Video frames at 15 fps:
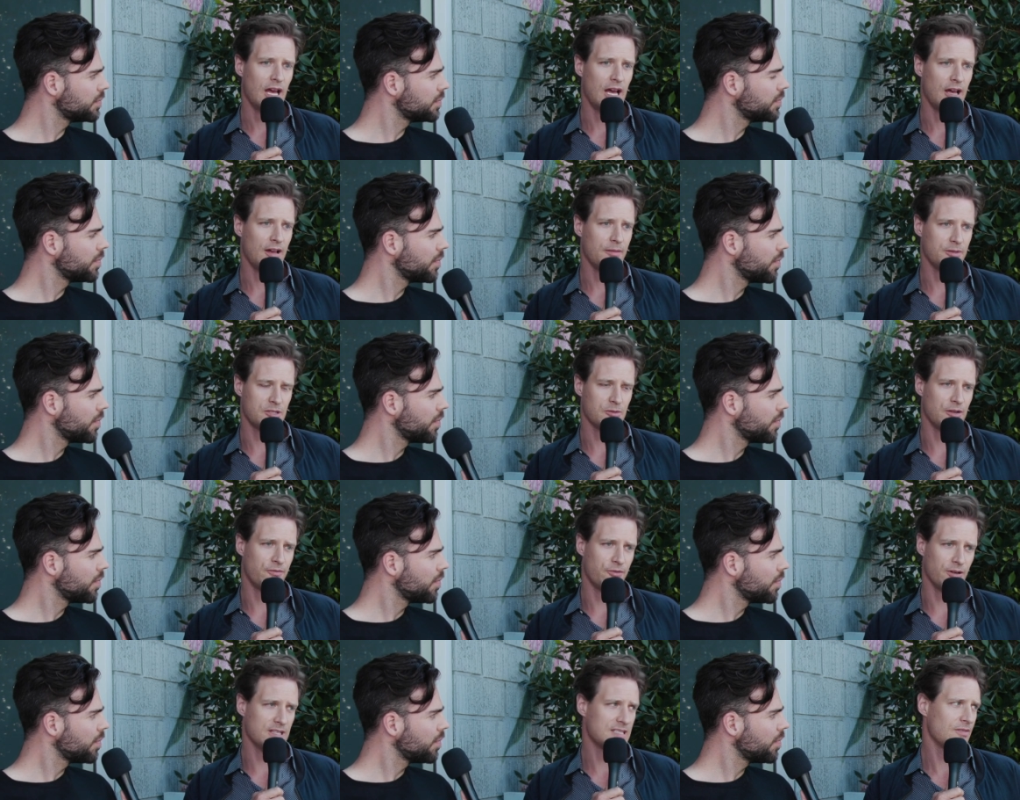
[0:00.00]
Speaker 1: uh,
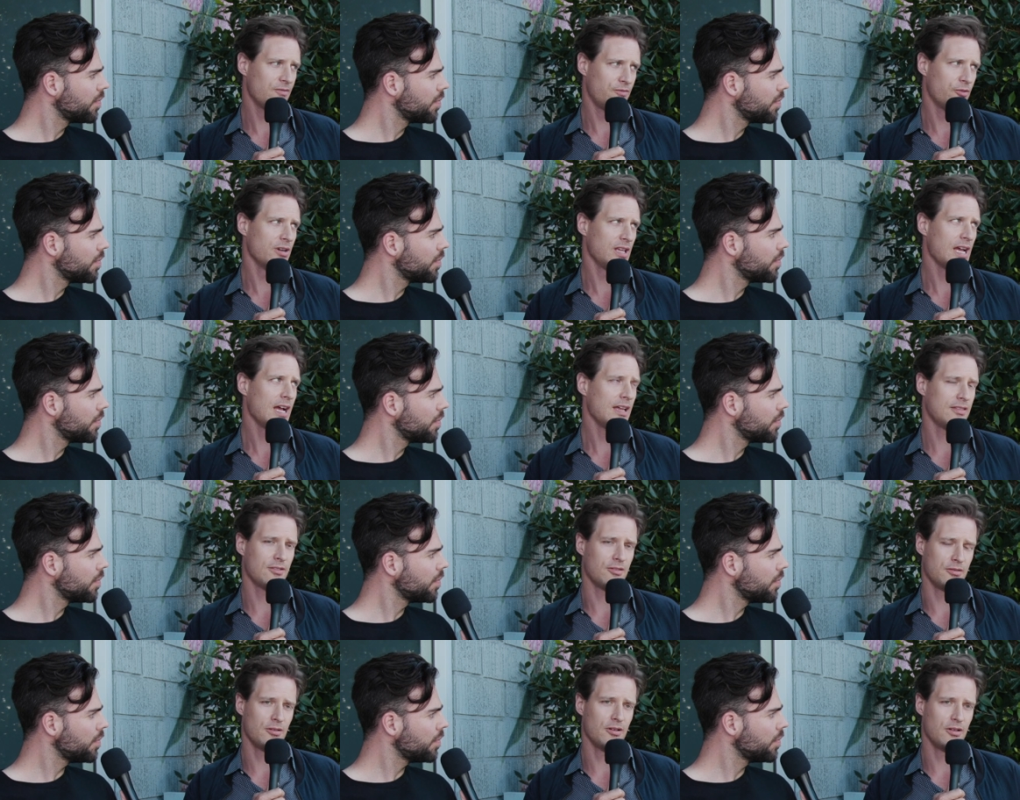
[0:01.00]
between 47 48
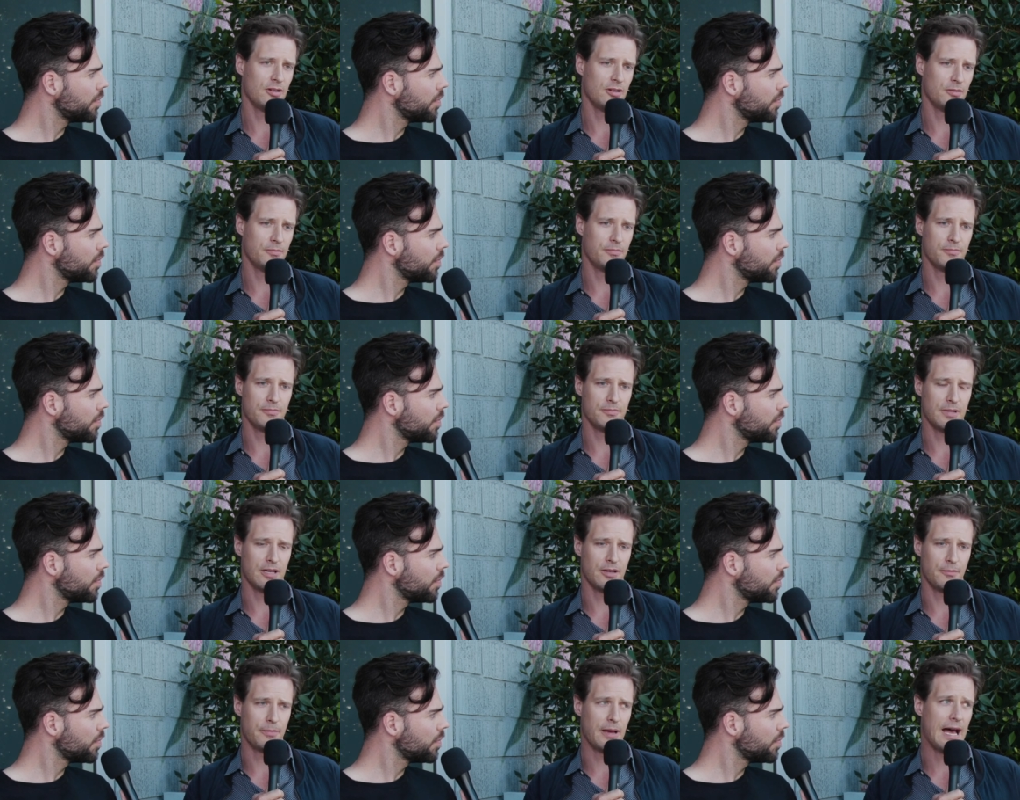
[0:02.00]
48th on, mm. on,
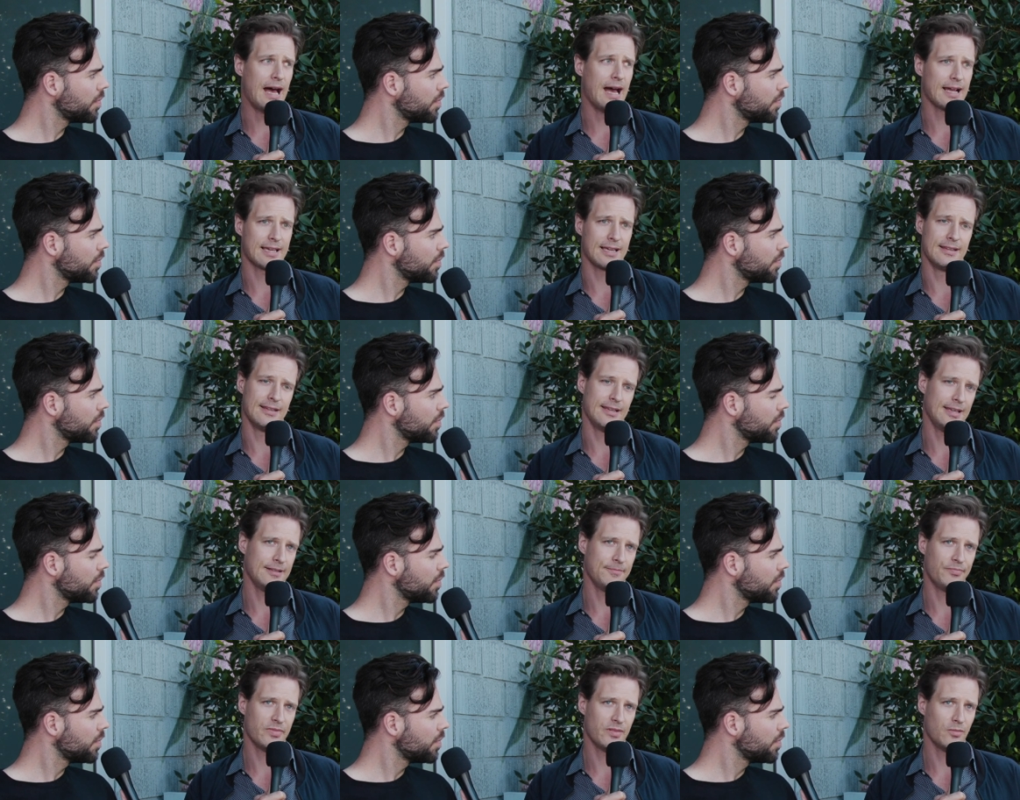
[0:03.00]
on Park. And
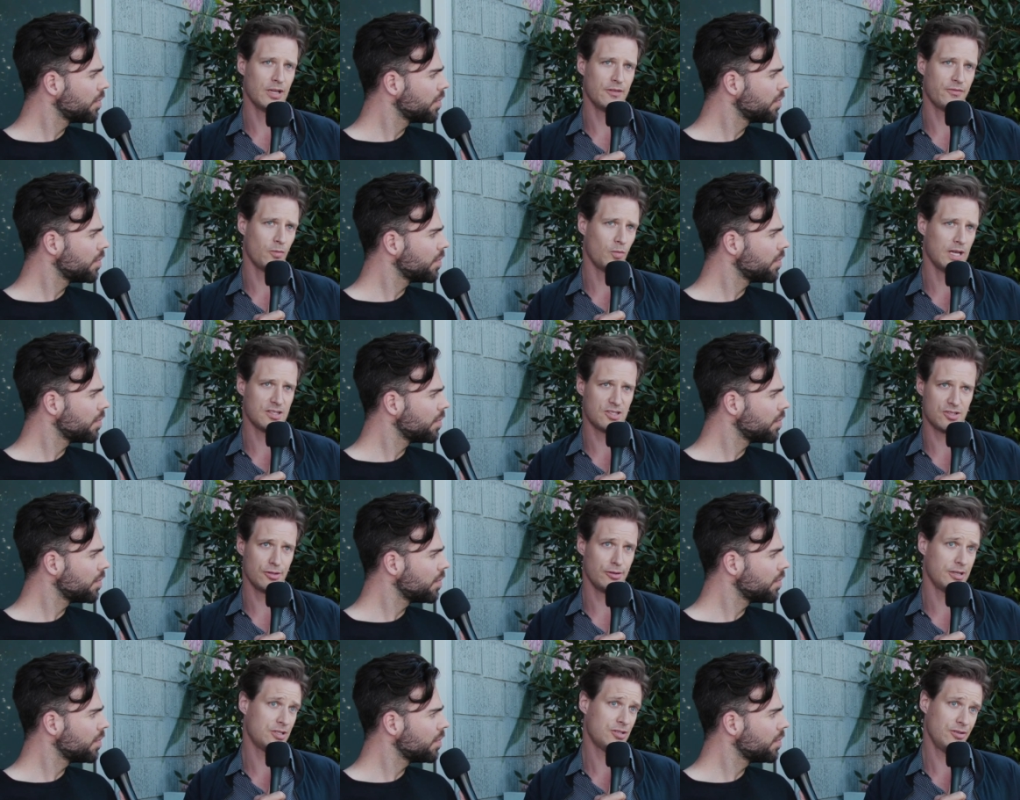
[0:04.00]
then went from one
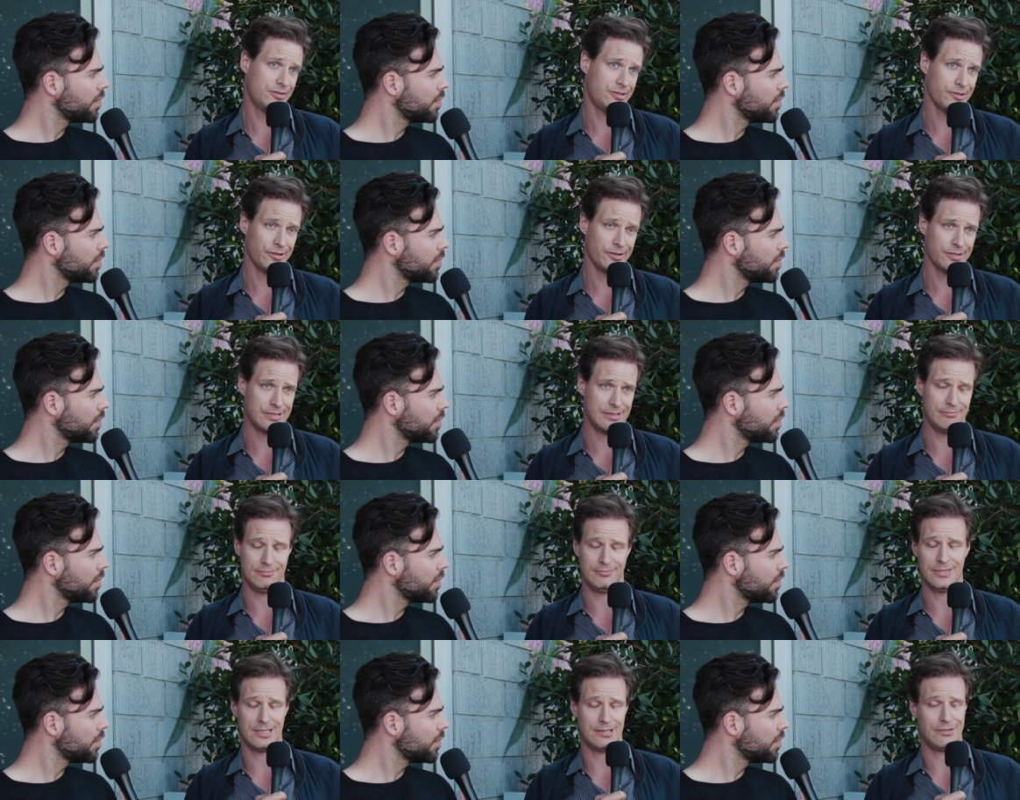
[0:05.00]
store to two stores
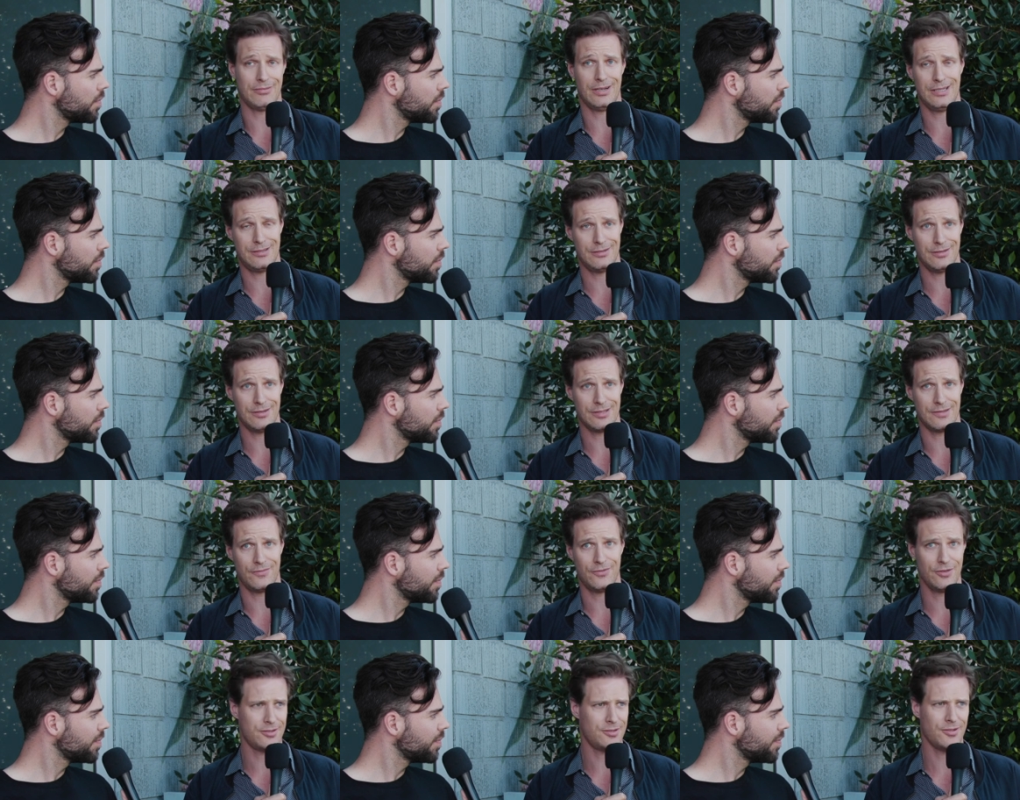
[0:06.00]
and went to three stores
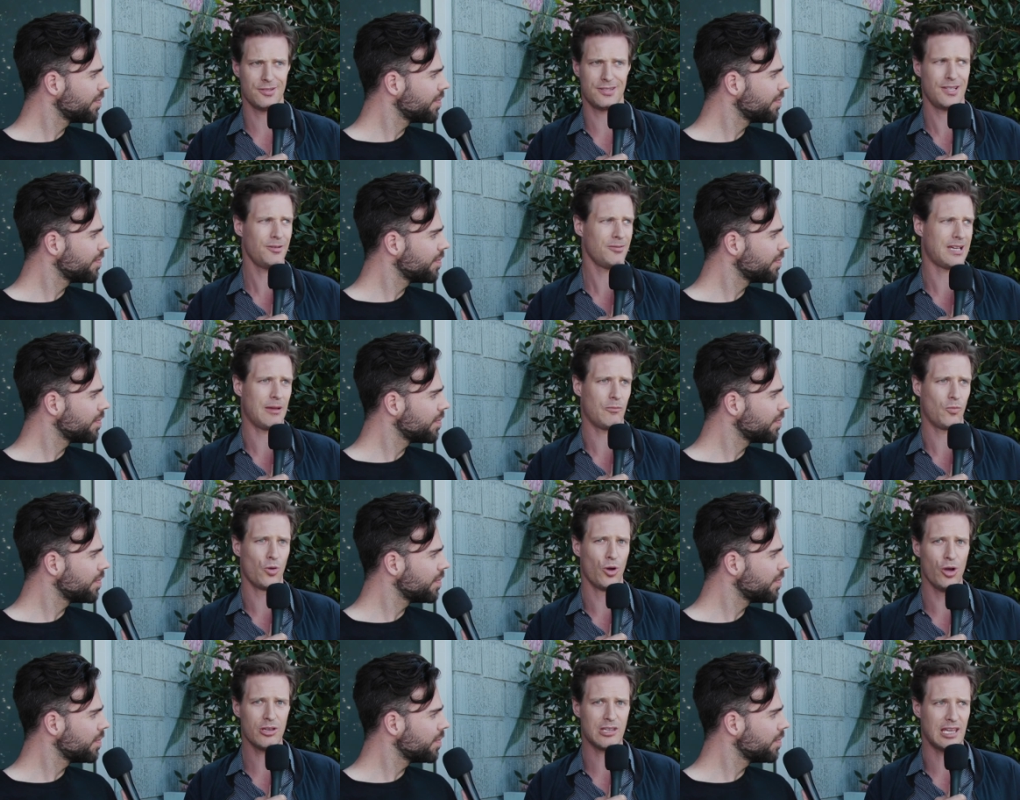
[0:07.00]
and four stores. And they all kept
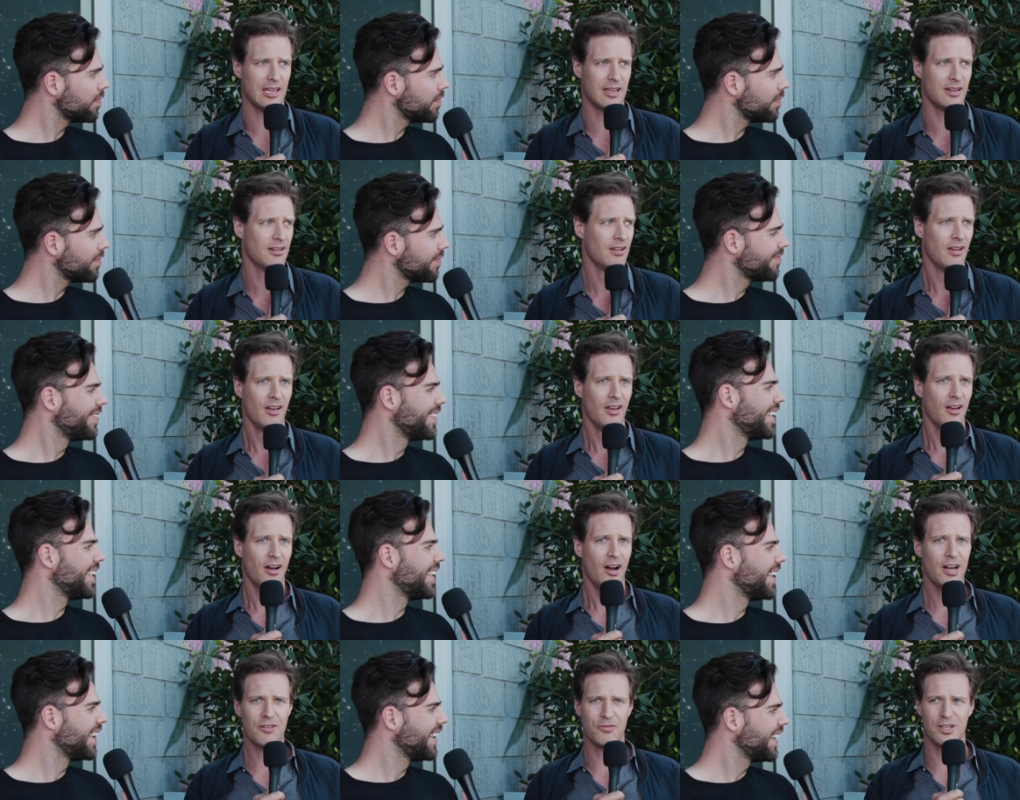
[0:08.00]
working. And
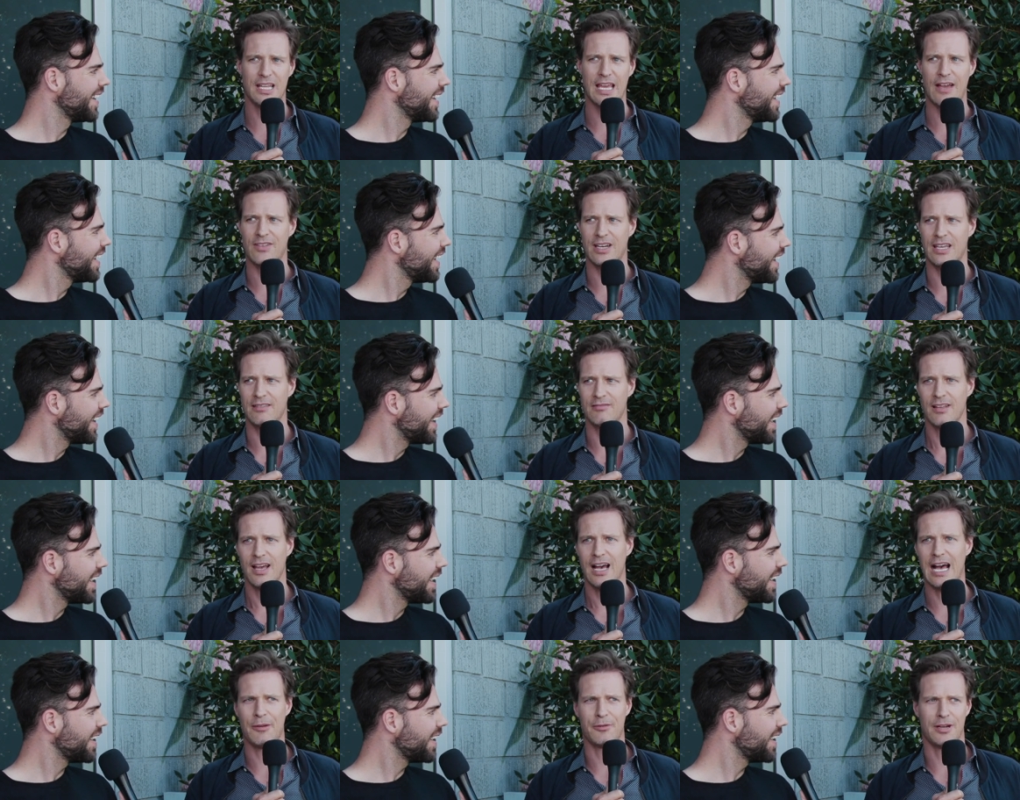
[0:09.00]
I didn't really have any
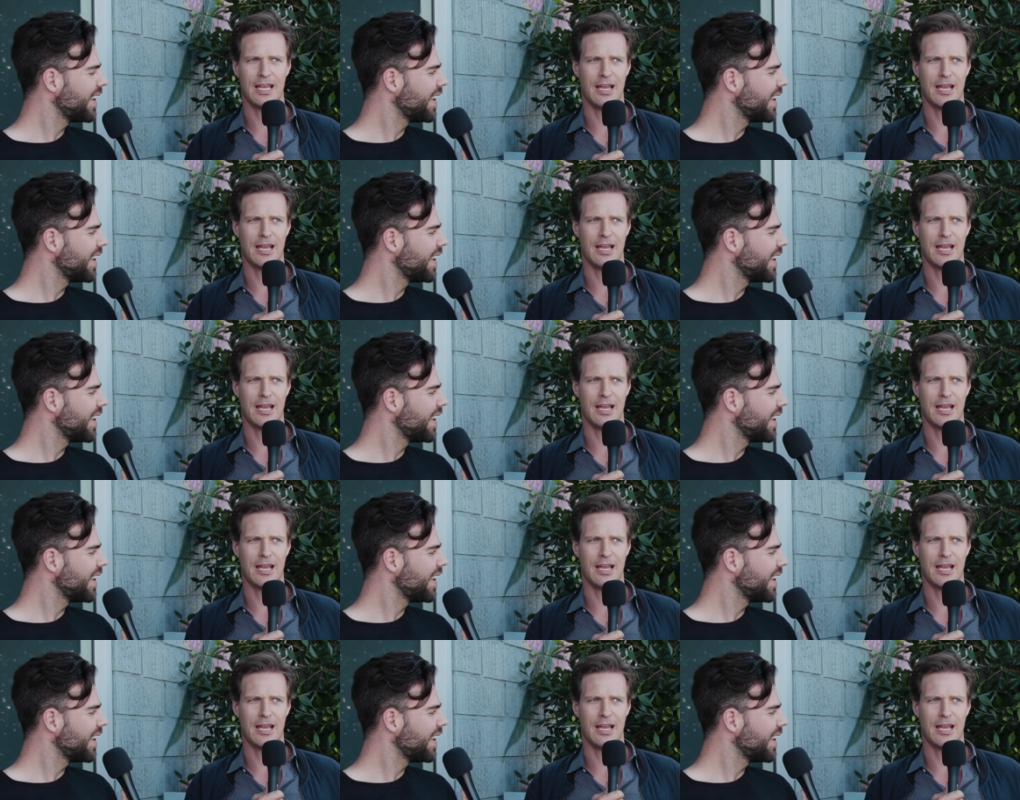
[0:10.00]
harbour